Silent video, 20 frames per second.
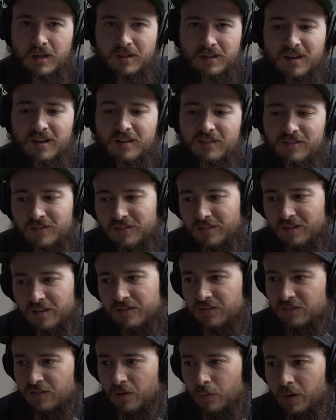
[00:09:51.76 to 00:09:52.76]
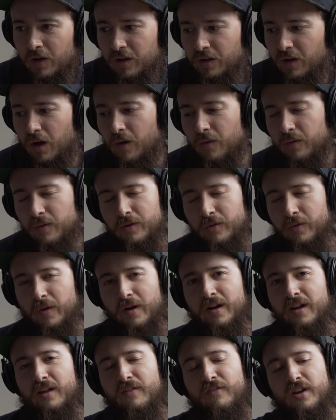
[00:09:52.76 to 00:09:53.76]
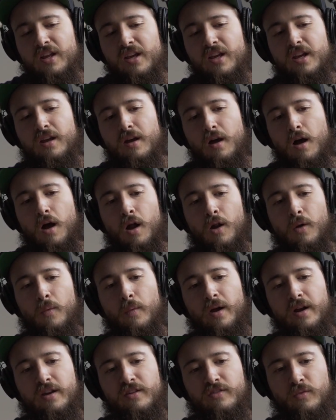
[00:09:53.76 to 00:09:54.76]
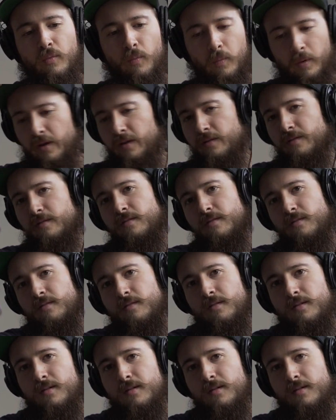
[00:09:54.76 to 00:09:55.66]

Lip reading: I think it's the way to go. Creativity always wins.